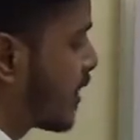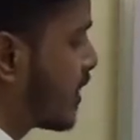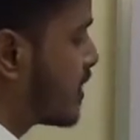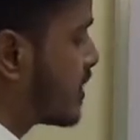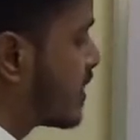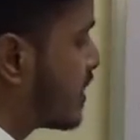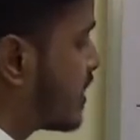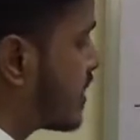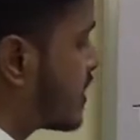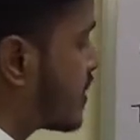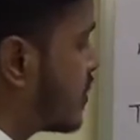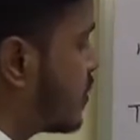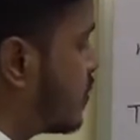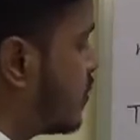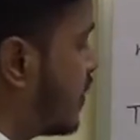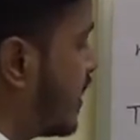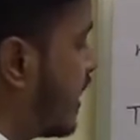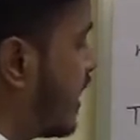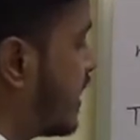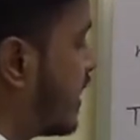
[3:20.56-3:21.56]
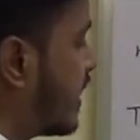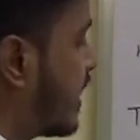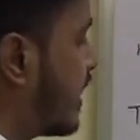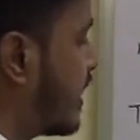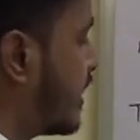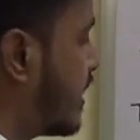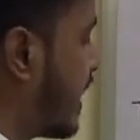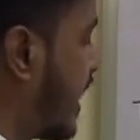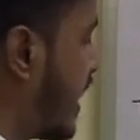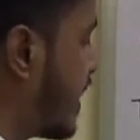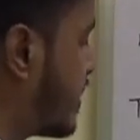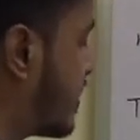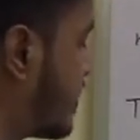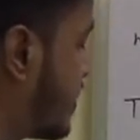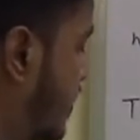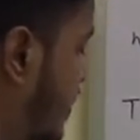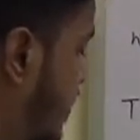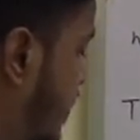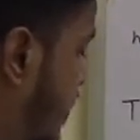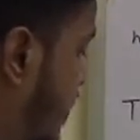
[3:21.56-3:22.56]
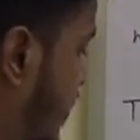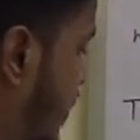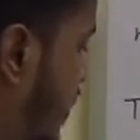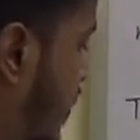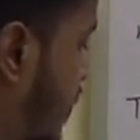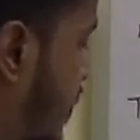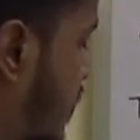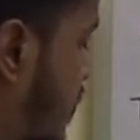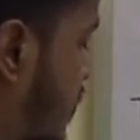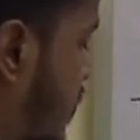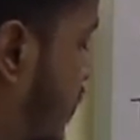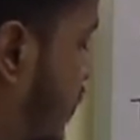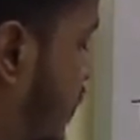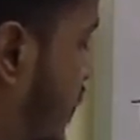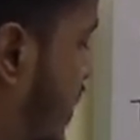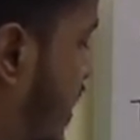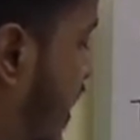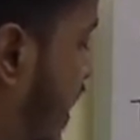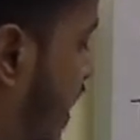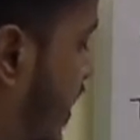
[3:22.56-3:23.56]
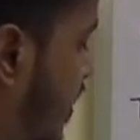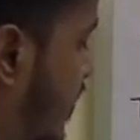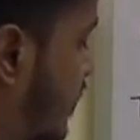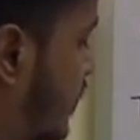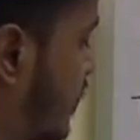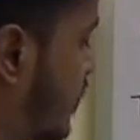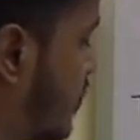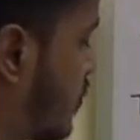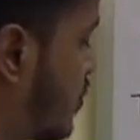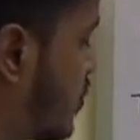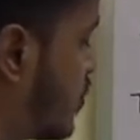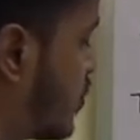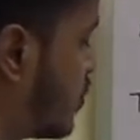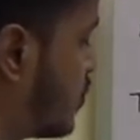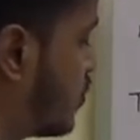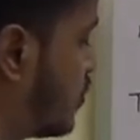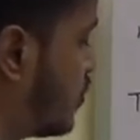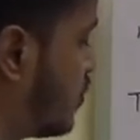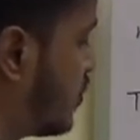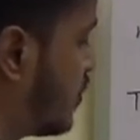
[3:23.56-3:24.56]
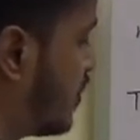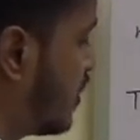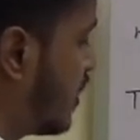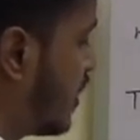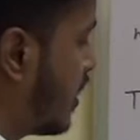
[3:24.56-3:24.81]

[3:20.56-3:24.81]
This 2 get cancelled. So we have 2.